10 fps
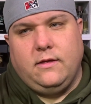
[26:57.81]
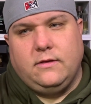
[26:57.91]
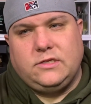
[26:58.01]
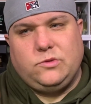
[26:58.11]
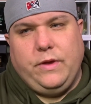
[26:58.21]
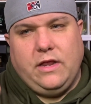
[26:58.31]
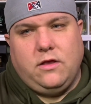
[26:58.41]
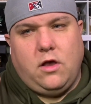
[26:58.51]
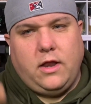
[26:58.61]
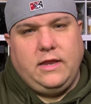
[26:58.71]
sweet
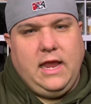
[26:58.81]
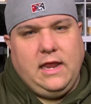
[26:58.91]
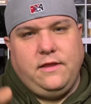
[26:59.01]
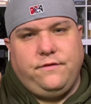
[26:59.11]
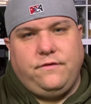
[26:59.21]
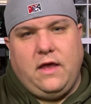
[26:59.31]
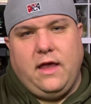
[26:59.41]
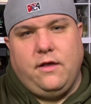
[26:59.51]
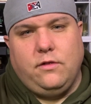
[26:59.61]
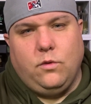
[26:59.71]
cotton candy
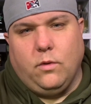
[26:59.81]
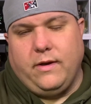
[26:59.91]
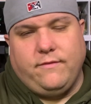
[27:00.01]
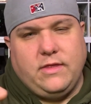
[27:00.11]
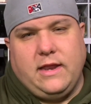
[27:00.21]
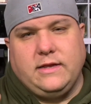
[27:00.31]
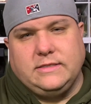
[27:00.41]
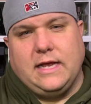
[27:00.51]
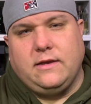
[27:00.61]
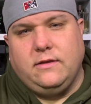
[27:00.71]
style or whatever that
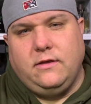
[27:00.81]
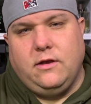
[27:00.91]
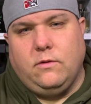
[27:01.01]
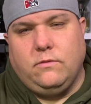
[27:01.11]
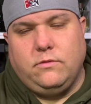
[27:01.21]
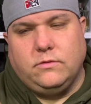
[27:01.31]
exact, those